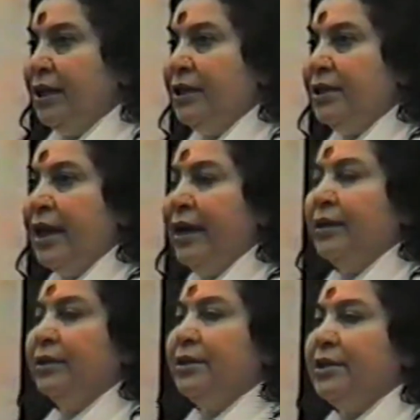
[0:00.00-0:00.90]
She
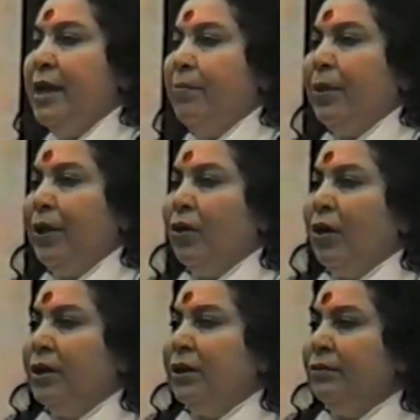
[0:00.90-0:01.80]
is like a
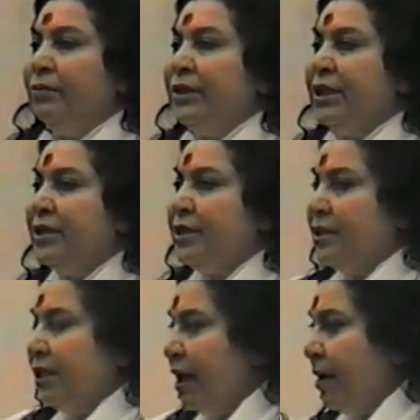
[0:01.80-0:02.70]
tape recorder which
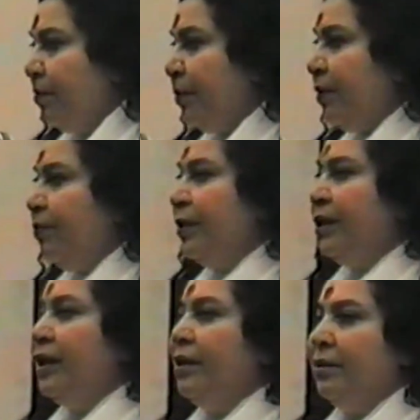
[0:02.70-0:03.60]
has taped
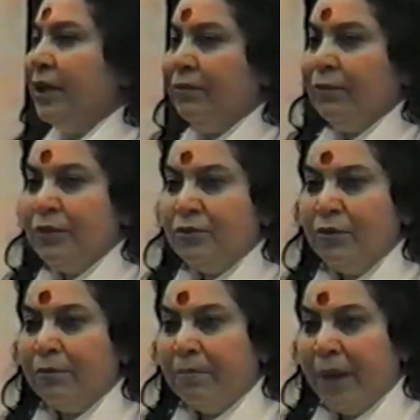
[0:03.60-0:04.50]
everything that
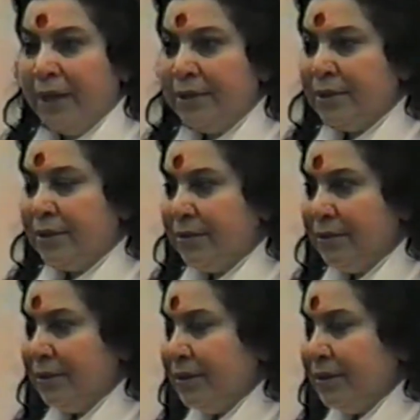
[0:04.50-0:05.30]
was your past.